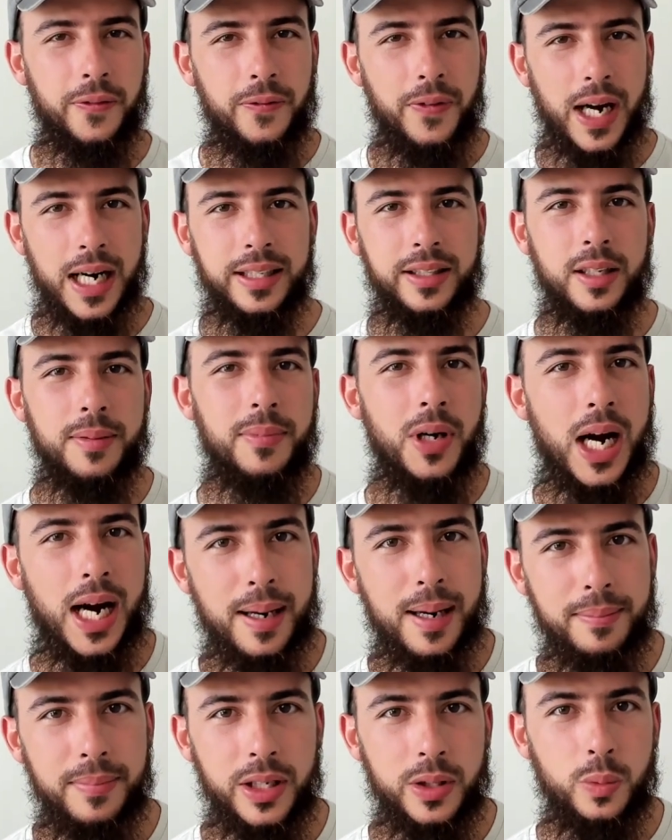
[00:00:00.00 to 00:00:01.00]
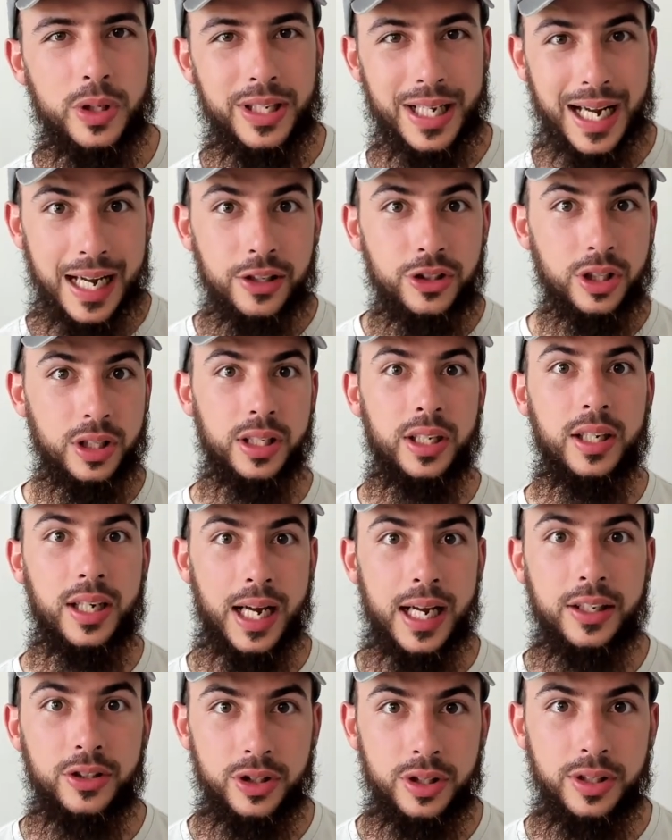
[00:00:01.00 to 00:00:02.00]
the fact that Mohammed was actually
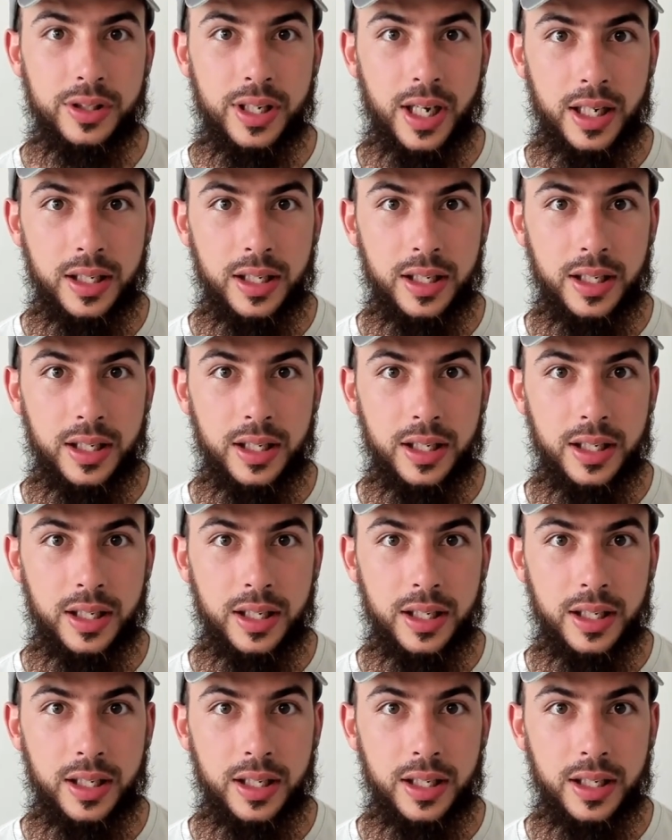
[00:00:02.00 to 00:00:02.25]
an action